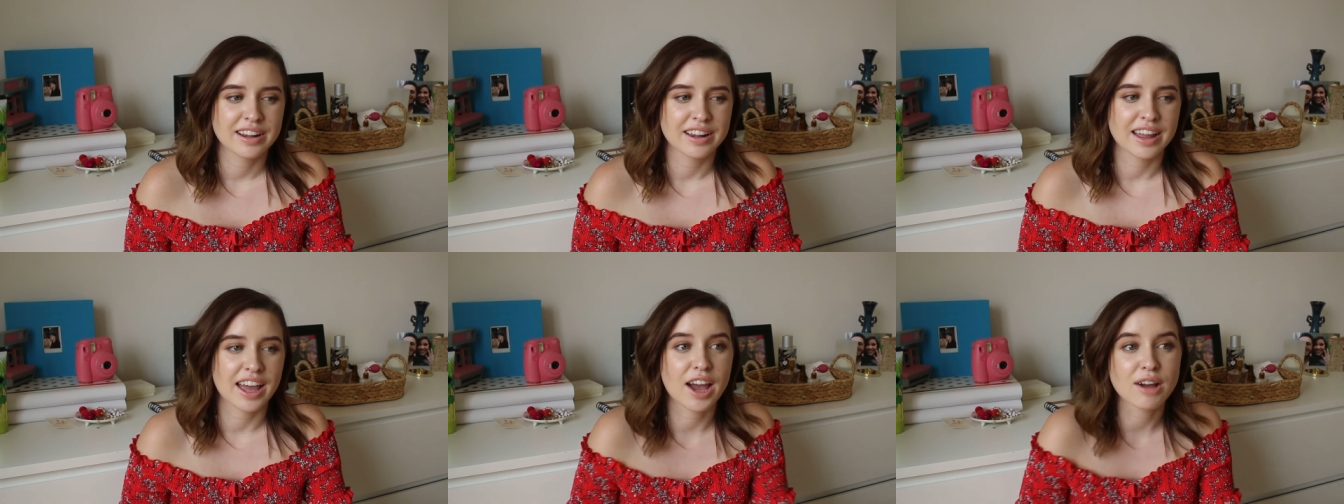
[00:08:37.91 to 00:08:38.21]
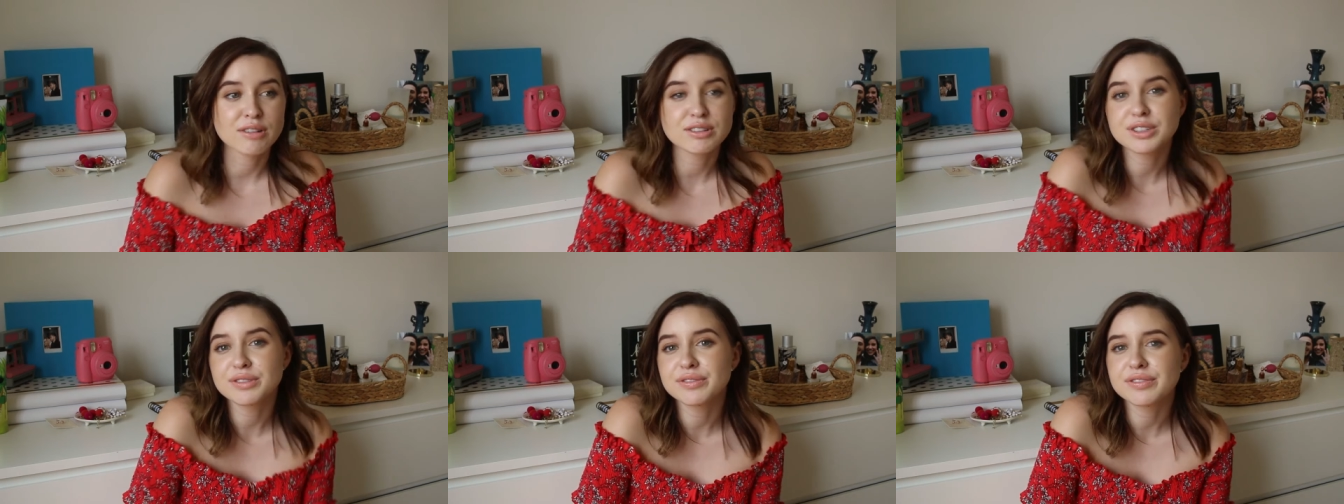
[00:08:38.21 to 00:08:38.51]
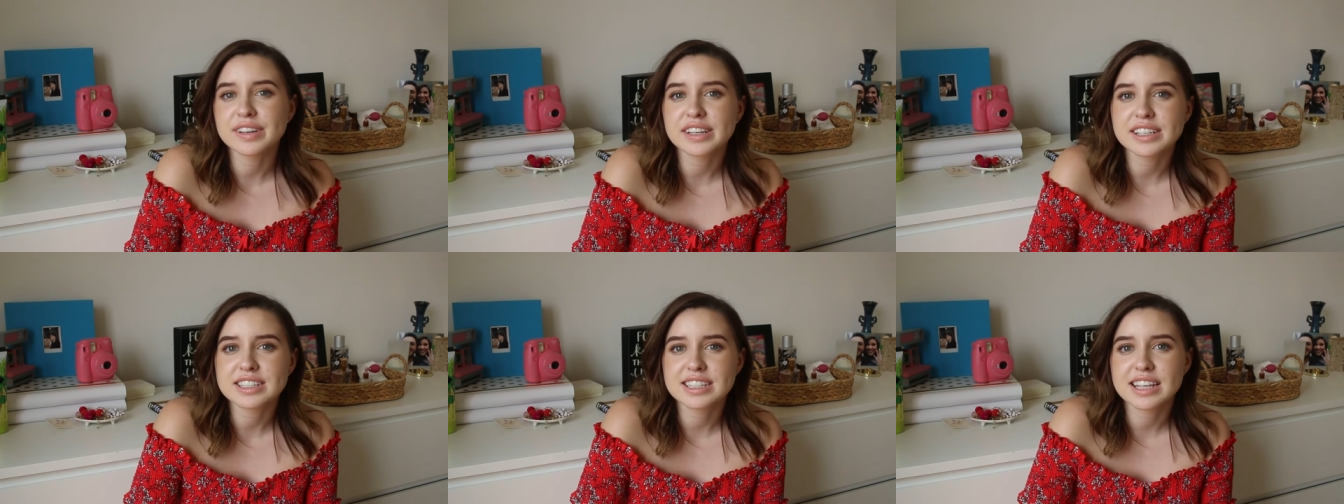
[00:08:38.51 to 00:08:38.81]
how to
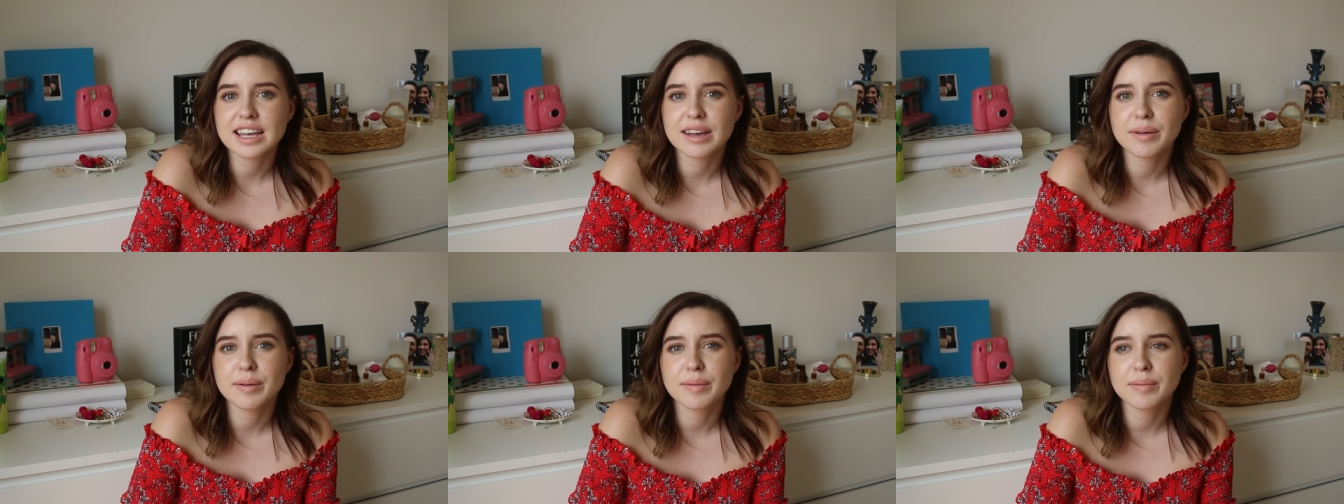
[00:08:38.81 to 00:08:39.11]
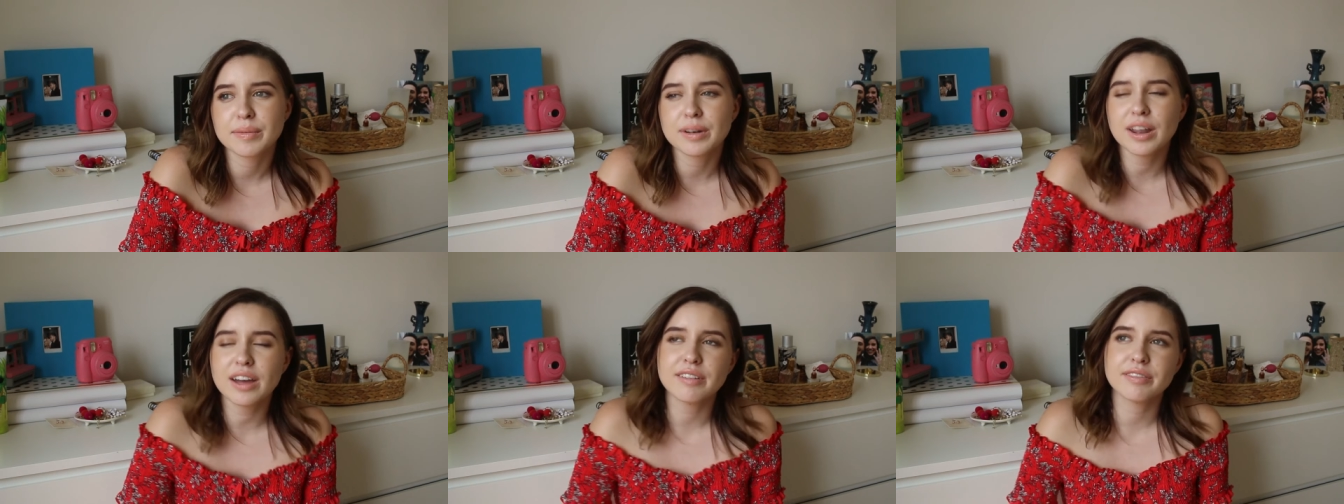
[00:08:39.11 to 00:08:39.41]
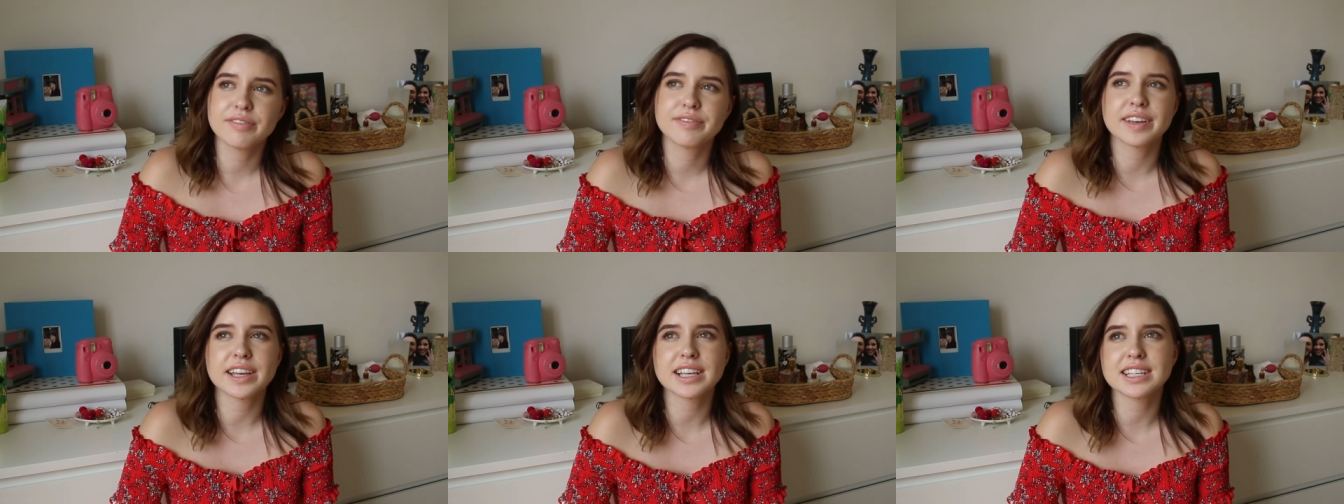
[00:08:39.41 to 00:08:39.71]
fix them,
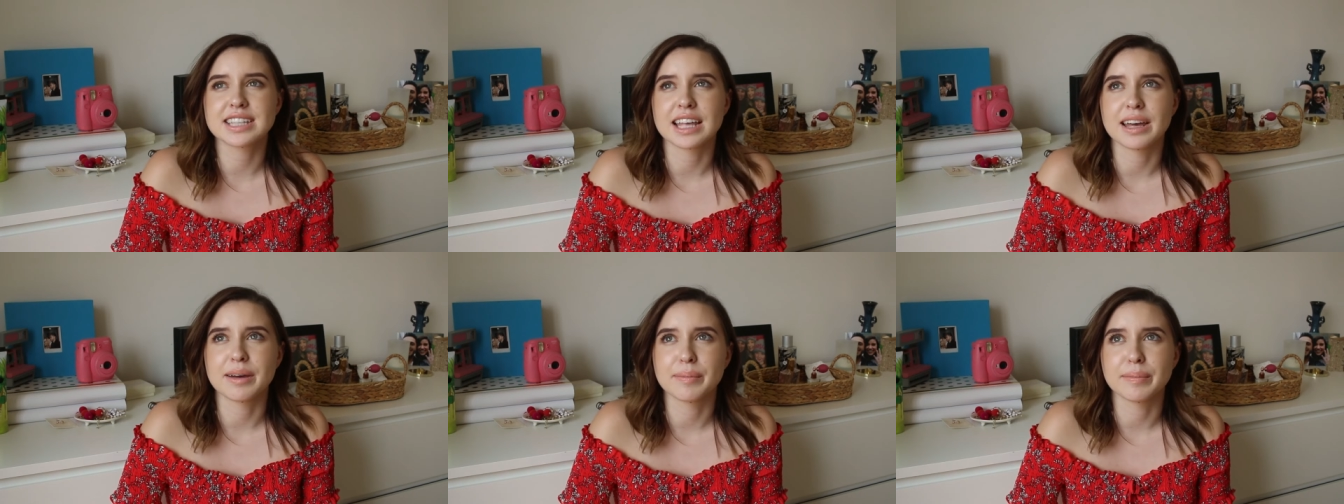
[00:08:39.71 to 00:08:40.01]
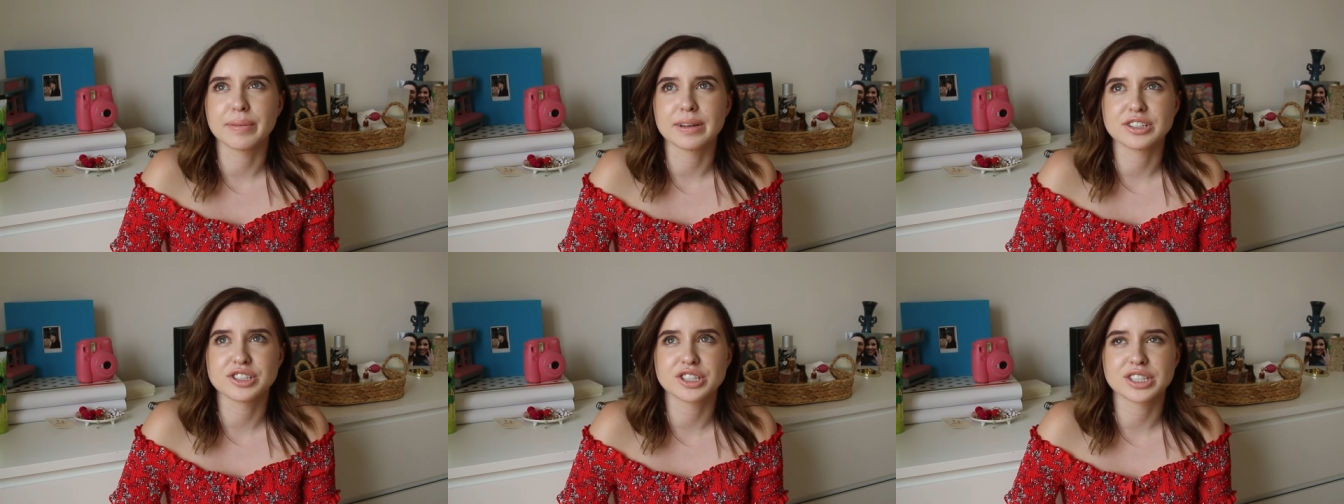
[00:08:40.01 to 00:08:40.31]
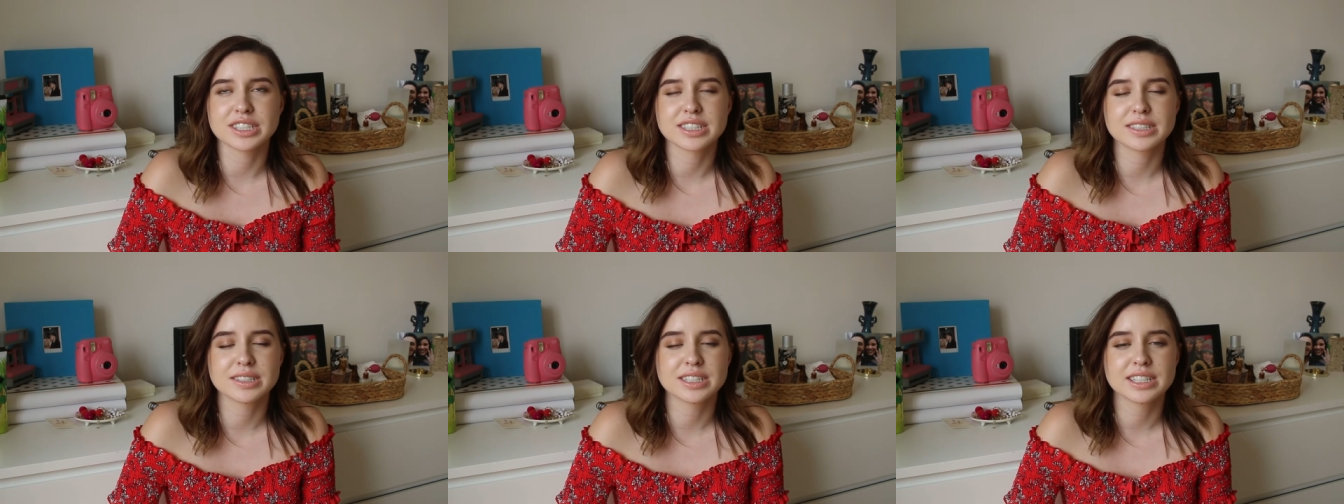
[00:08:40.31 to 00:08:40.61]
not fix them, but
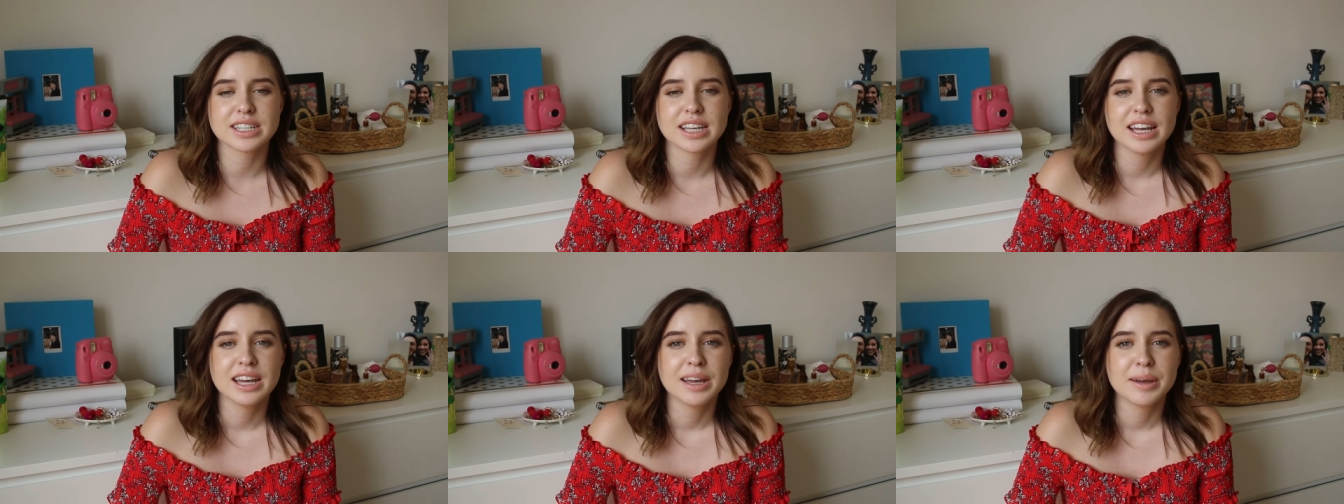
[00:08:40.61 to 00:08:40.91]
just